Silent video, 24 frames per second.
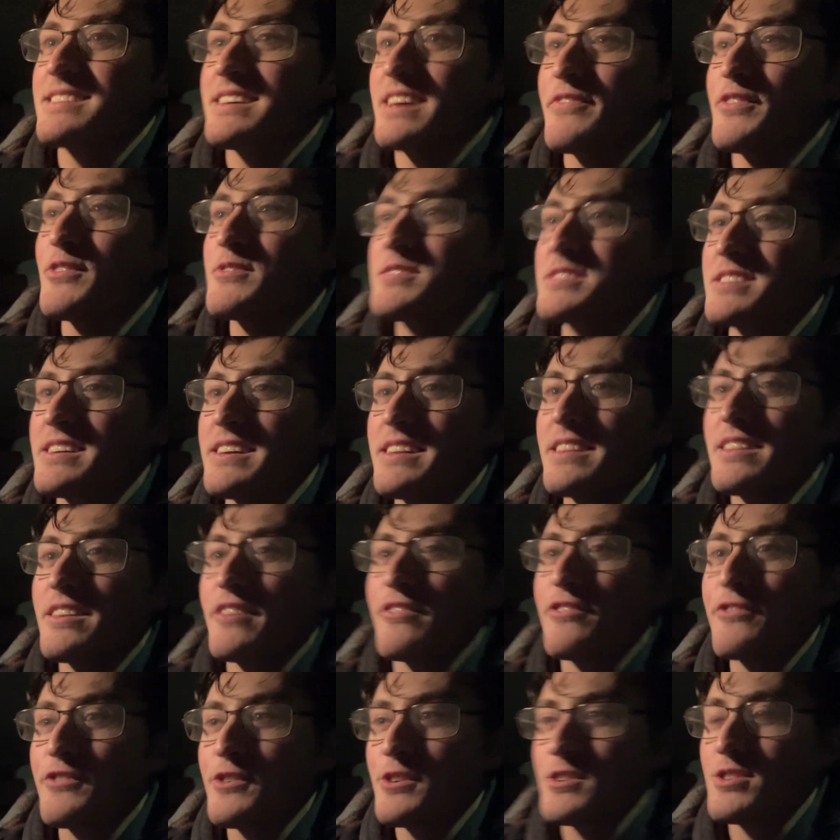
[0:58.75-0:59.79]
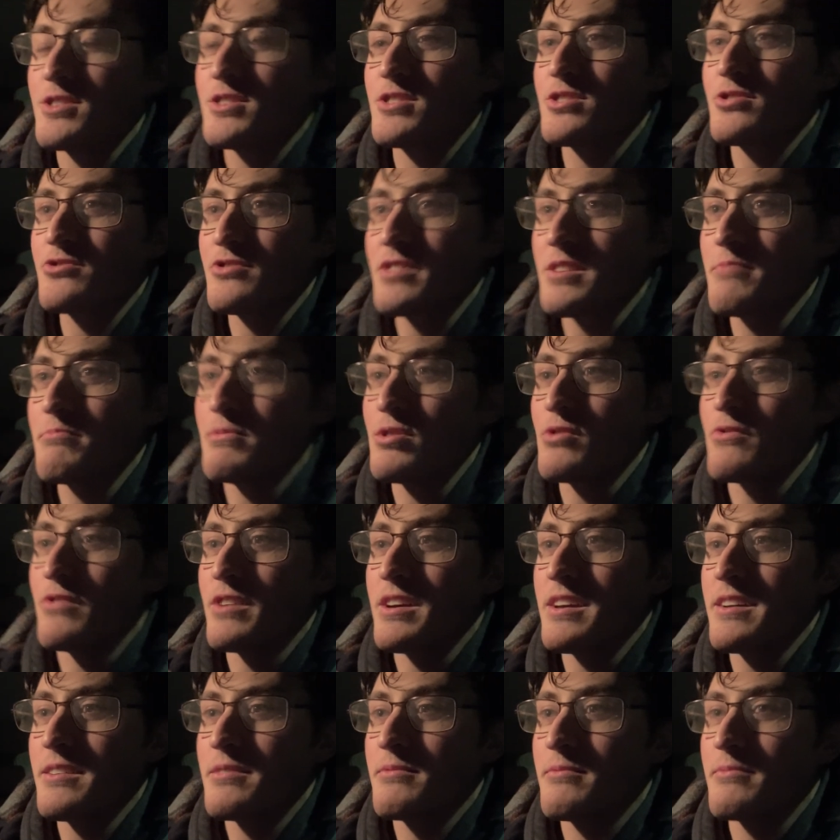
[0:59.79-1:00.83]
if you've seen the first Scream
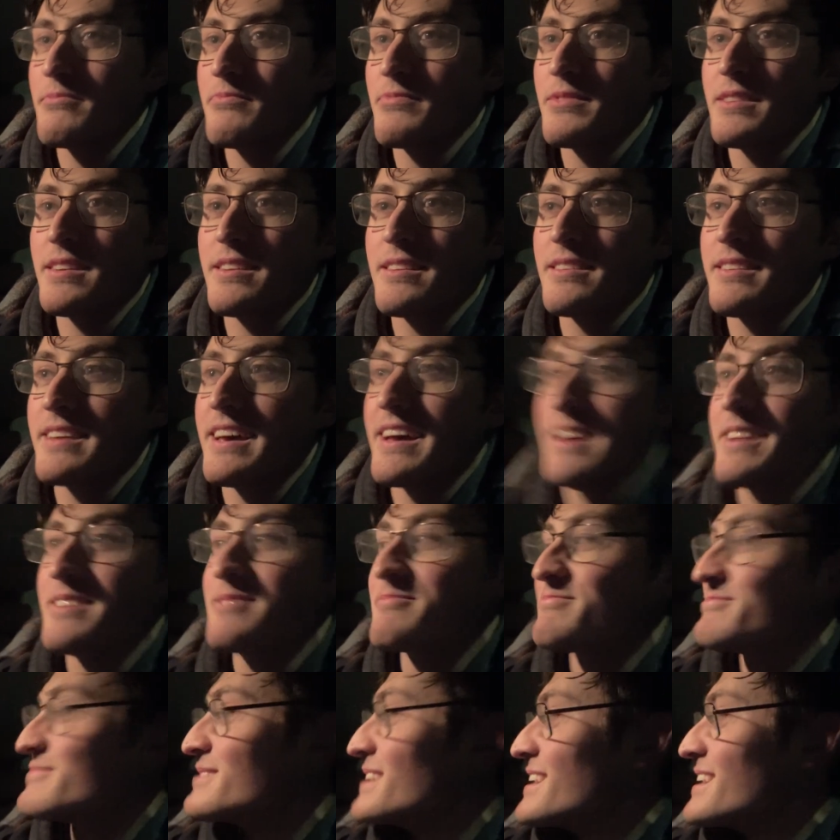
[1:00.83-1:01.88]
movie, then,